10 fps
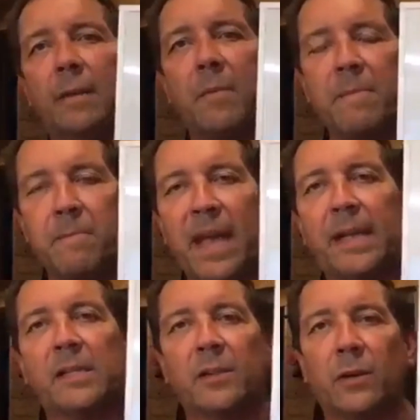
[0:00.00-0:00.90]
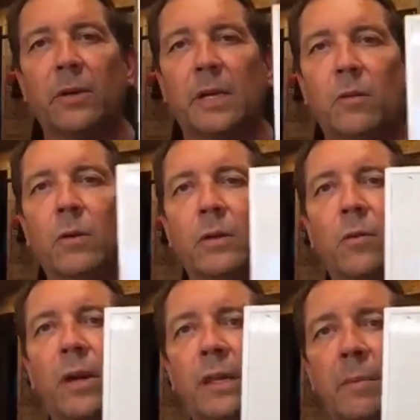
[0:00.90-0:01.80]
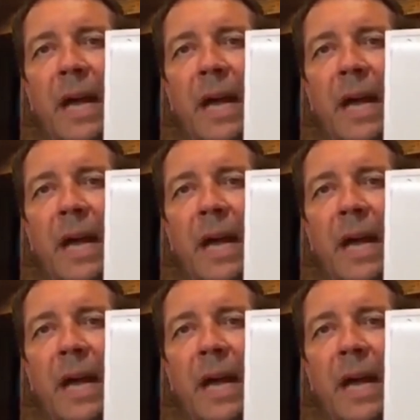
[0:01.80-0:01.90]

to master in order to run the